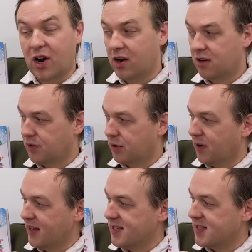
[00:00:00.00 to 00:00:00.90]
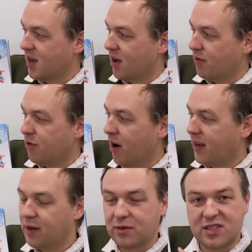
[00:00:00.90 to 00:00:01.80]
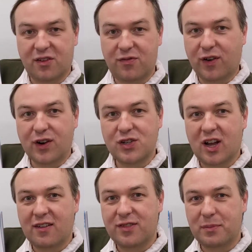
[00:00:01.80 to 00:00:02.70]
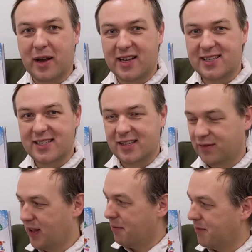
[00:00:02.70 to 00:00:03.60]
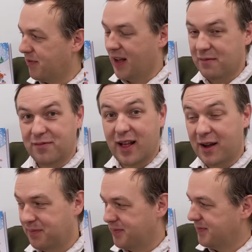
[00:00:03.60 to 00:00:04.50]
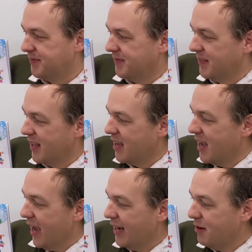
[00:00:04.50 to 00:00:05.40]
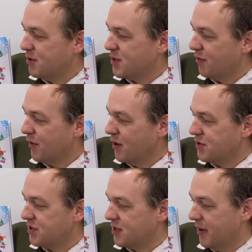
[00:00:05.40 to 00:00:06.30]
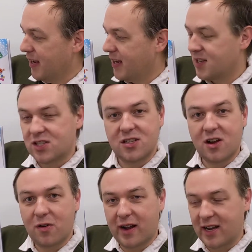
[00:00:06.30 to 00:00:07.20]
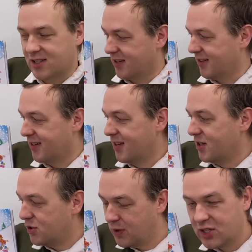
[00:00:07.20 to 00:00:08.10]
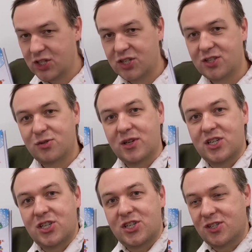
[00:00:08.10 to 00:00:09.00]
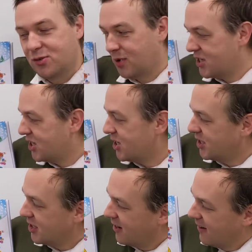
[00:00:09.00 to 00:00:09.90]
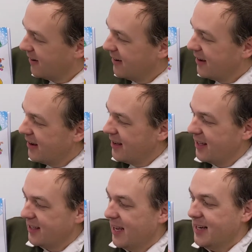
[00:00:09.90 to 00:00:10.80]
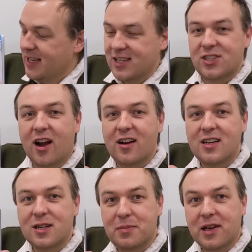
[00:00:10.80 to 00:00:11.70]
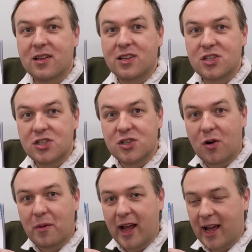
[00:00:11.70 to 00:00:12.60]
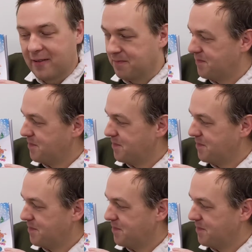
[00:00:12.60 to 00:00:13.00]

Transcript: carnival was, Froggy was the first off the bus. Flop, flop, flop. And he was the first to make a snow angel. Swish, swish, swish. Then he started to build a snowman.